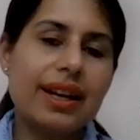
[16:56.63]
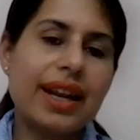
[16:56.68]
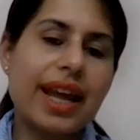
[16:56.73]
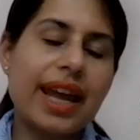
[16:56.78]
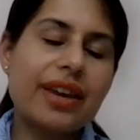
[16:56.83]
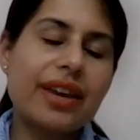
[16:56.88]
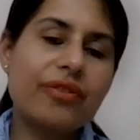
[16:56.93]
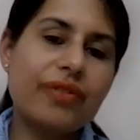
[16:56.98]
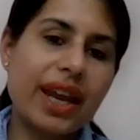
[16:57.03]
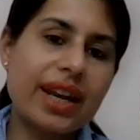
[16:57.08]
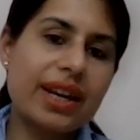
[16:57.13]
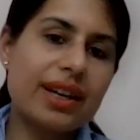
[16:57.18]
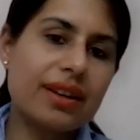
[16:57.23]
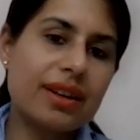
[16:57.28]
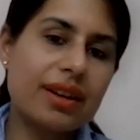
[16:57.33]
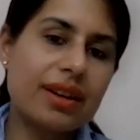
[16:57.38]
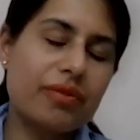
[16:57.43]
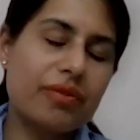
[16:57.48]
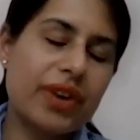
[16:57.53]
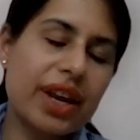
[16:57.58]
Like
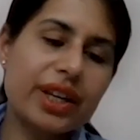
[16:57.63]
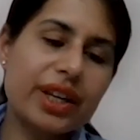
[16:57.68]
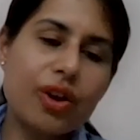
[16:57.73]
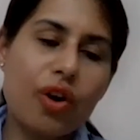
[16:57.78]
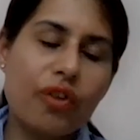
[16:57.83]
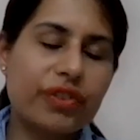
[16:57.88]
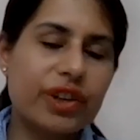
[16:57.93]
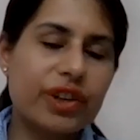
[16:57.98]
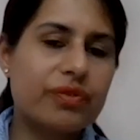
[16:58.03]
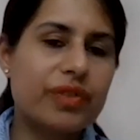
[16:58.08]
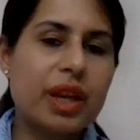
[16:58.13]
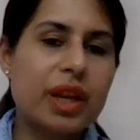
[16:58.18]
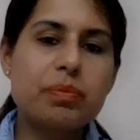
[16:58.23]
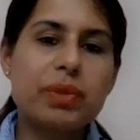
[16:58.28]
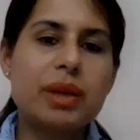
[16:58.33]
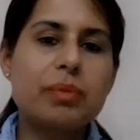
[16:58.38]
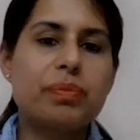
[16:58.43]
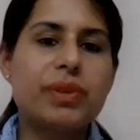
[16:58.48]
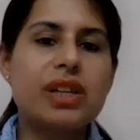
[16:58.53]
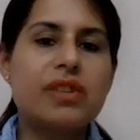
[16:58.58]
when very often when
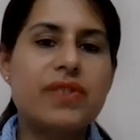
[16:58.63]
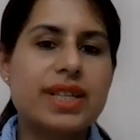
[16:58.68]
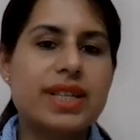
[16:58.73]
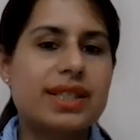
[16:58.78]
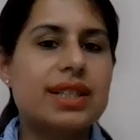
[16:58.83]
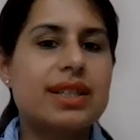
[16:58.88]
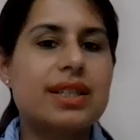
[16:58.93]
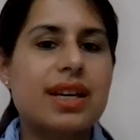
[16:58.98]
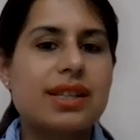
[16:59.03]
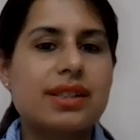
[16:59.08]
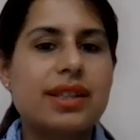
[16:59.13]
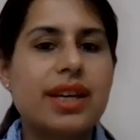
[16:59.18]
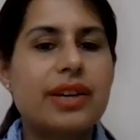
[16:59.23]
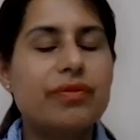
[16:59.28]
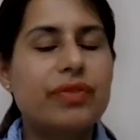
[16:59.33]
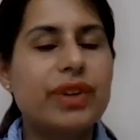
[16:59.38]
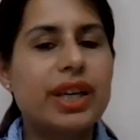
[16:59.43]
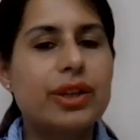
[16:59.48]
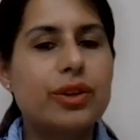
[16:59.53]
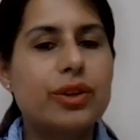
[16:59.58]
people visit us
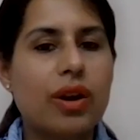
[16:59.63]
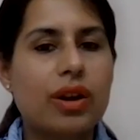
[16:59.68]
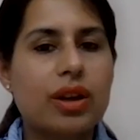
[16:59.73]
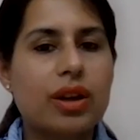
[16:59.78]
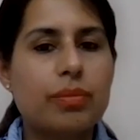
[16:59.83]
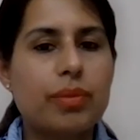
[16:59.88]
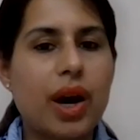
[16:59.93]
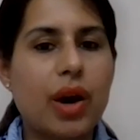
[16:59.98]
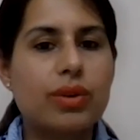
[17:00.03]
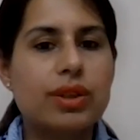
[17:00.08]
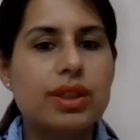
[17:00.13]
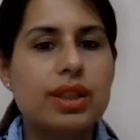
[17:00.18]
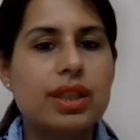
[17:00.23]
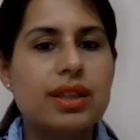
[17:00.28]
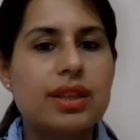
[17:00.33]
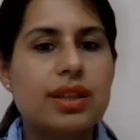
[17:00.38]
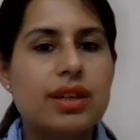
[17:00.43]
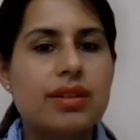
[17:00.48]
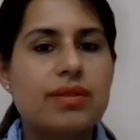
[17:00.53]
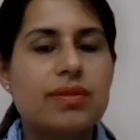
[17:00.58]
and we talk about
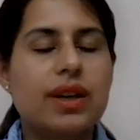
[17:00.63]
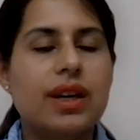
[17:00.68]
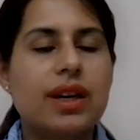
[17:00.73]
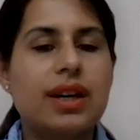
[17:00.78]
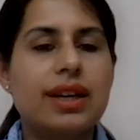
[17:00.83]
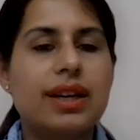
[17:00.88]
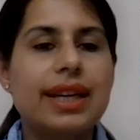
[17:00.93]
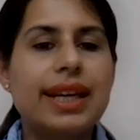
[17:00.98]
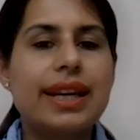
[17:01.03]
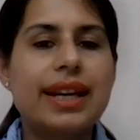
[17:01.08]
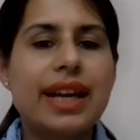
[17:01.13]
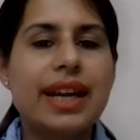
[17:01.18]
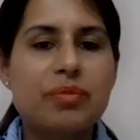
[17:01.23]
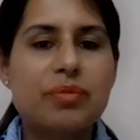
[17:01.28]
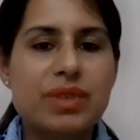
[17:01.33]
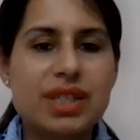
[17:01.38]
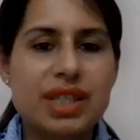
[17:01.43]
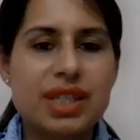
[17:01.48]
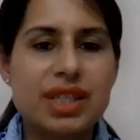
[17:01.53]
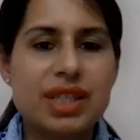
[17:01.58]
the tea
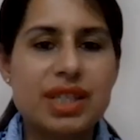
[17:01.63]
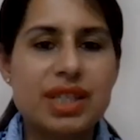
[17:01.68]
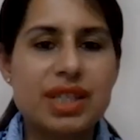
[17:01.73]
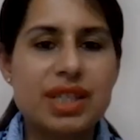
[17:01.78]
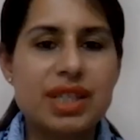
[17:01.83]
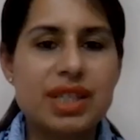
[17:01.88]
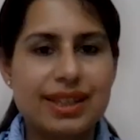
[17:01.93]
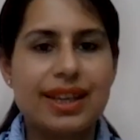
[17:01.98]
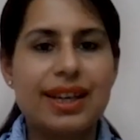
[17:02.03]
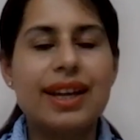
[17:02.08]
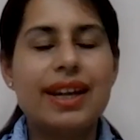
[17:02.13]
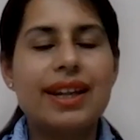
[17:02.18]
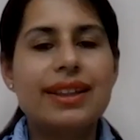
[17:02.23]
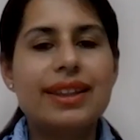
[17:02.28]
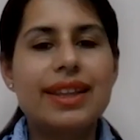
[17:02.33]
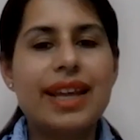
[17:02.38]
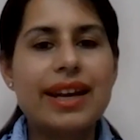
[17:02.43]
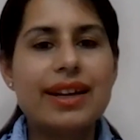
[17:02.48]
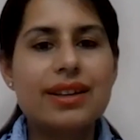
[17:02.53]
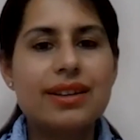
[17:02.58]
time snacks,
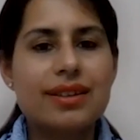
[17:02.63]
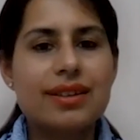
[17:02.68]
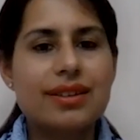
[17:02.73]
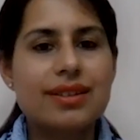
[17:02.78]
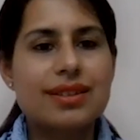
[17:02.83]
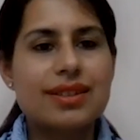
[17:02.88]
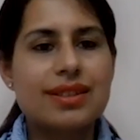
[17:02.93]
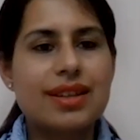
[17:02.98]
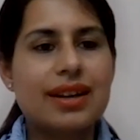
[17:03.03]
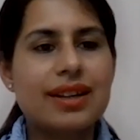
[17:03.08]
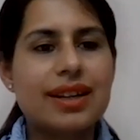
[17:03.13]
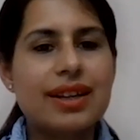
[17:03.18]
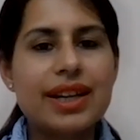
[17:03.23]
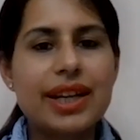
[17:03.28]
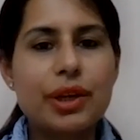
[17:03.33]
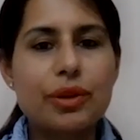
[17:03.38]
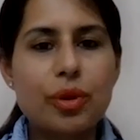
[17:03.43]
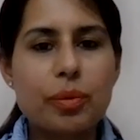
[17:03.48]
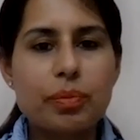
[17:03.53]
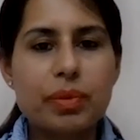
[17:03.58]
then suddenly